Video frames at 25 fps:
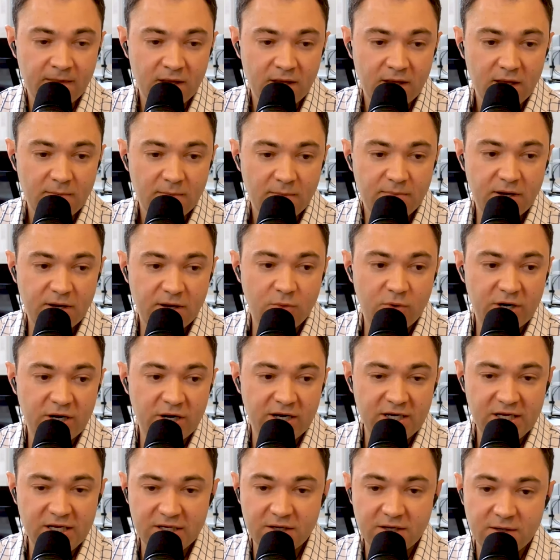But what
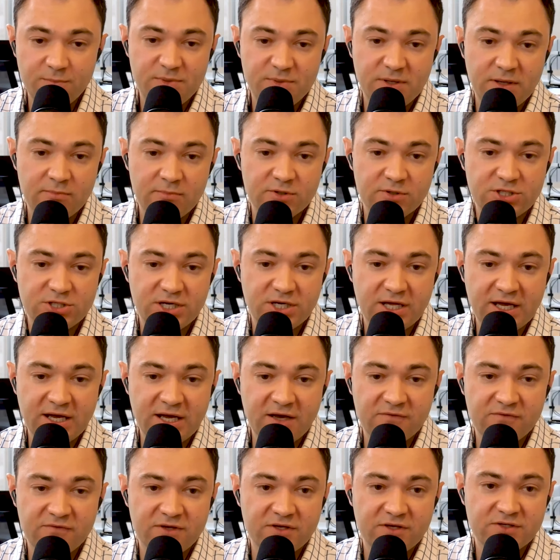any good plumber should
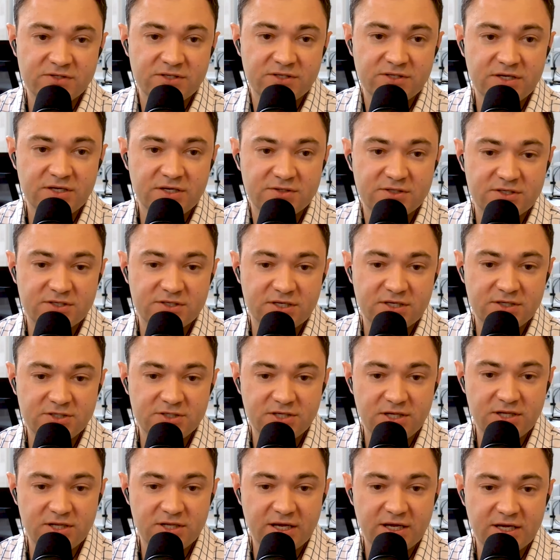have is, it's
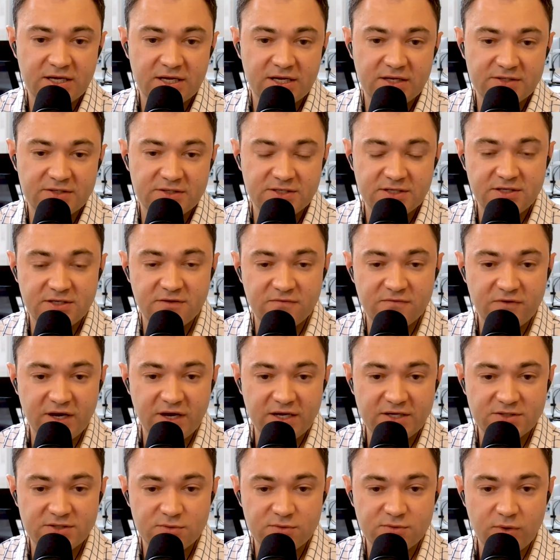essentially like, it's a
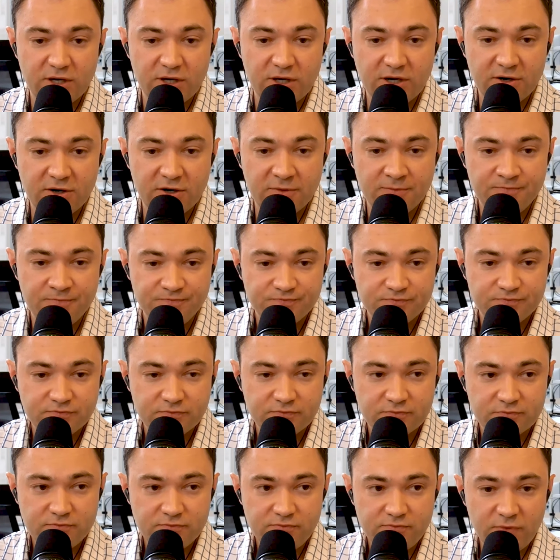device where
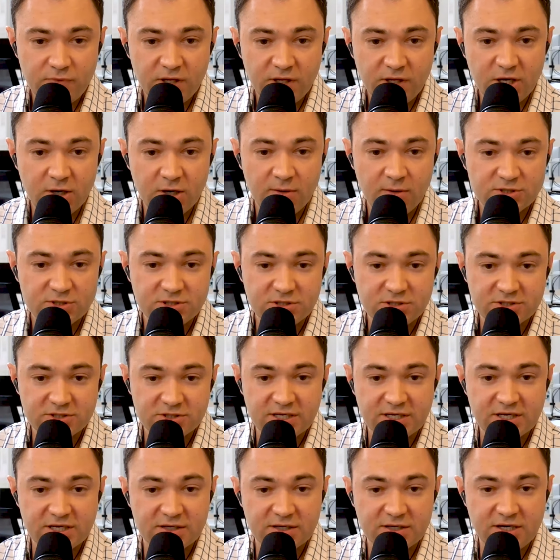it almost looks
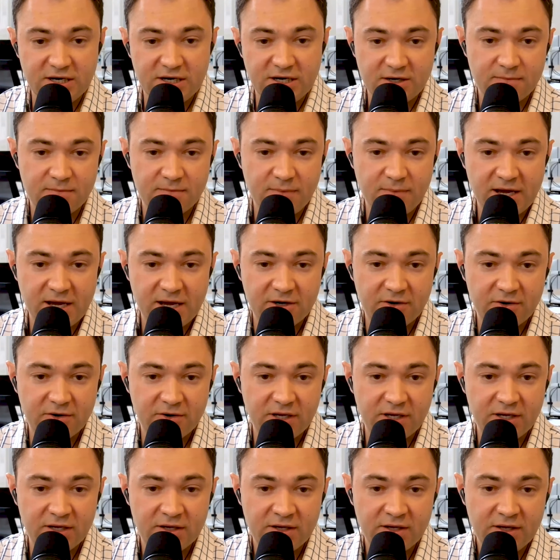like a car
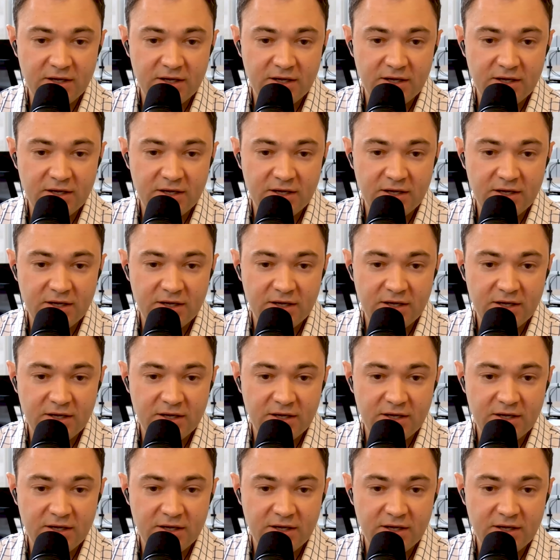battery.